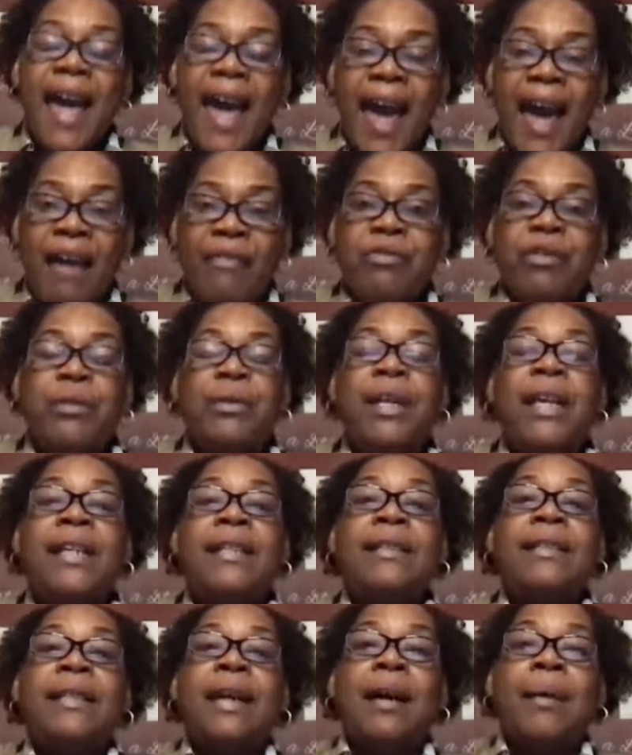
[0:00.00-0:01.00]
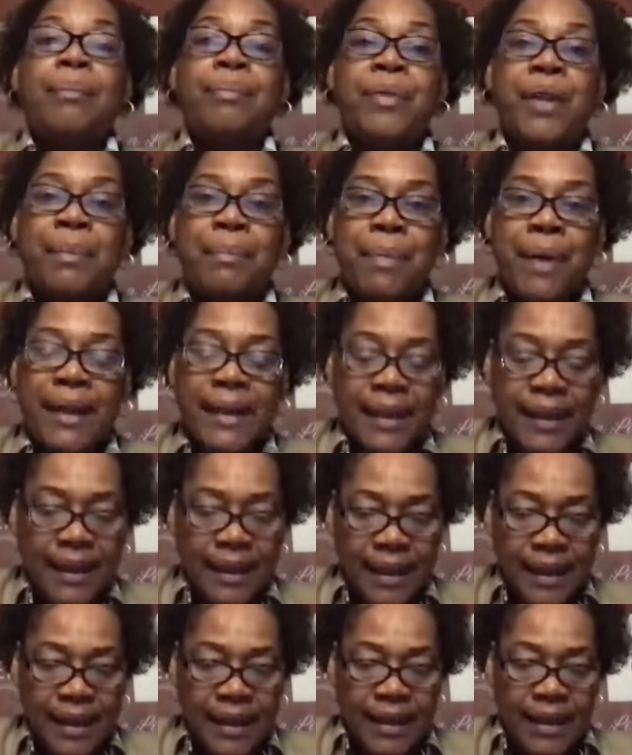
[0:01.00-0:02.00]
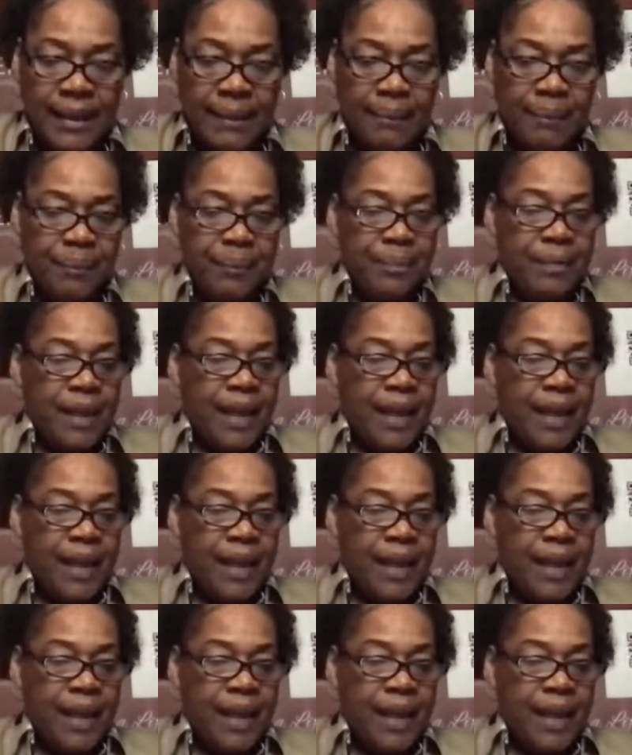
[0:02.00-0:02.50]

after they dump the money in.